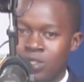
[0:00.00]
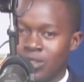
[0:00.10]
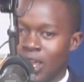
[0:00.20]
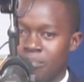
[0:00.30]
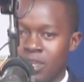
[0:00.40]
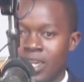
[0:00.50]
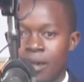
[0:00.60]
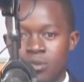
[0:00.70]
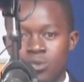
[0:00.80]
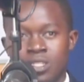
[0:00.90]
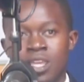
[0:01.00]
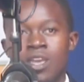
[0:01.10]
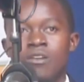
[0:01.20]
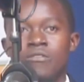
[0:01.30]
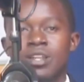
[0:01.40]
being abused.
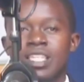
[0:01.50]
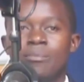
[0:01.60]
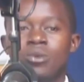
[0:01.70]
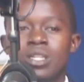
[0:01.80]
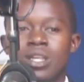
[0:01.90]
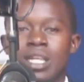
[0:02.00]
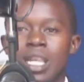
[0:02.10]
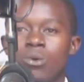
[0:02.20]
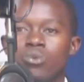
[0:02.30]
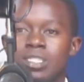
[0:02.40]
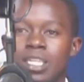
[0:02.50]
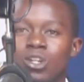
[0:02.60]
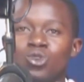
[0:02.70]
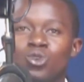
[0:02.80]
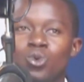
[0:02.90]
For example,
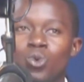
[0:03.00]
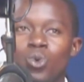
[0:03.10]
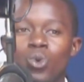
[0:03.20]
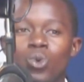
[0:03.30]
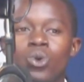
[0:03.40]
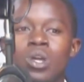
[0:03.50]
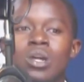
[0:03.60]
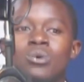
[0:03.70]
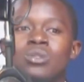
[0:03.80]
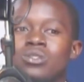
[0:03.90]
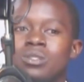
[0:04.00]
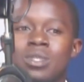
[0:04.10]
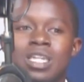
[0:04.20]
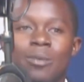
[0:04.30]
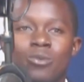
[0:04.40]
glue, we
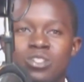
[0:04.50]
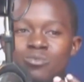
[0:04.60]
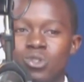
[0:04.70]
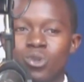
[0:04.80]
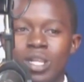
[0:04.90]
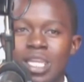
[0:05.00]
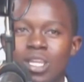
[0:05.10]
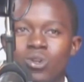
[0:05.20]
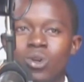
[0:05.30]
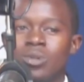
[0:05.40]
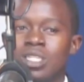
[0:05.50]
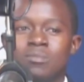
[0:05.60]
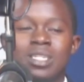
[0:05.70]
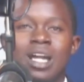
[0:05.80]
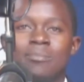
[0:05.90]
speak about mutoriro, we
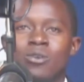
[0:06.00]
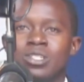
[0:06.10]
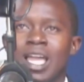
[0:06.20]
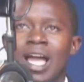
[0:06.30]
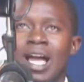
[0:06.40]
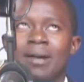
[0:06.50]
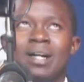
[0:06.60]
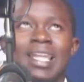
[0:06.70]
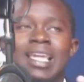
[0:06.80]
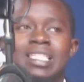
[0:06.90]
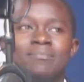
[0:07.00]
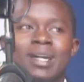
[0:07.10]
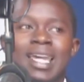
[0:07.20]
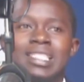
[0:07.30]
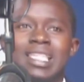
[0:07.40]
speak about malides.
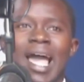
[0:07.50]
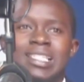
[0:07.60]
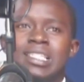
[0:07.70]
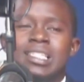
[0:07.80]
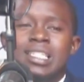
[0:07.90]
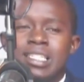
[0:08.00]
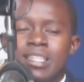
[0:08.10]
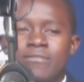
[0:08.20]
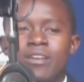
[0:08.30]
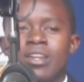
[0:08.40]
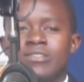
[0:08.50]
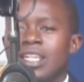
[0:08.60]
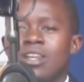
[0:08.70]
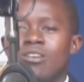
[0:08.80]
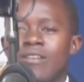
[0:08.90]
Malides are assisted safe. Right
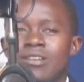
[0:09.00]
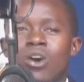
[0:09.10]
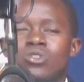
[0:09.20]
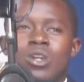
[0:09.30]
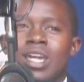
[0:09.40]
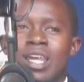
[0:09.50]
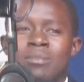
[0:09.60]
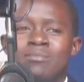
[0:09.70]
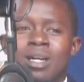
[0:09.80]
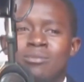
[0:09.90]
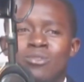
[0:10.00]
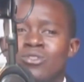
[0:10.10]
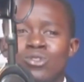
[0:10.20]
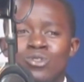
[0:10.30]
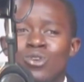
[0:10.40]
now I'm out of Garamrima
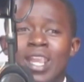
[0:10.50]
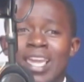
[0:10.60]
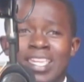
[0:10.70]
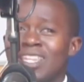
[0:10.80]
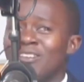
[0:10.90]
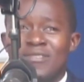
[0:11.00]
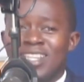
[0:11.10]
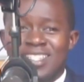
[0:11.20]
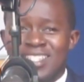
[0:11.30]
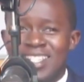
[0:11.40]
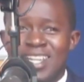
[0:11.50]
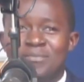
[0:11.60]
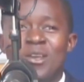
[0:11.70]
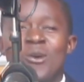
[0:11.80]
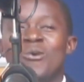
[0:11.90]
because like in an university setup,
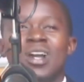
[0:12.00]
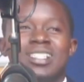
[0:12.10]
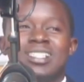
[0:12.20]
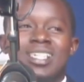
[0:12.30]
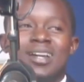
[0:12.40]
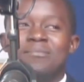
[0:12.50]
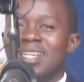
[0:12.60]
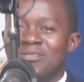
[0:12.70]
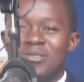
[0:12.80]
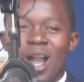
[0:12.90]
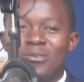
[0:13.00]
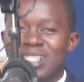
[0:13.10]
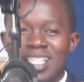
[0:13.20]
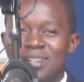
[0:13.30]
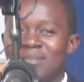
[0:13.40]
ukasiya
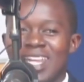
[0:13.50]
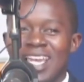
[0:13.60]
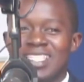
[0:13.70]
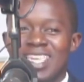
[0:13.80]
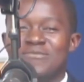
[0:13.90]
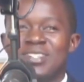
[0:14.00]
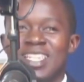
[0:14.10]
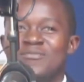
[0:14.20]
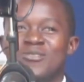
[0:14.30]
malides every time.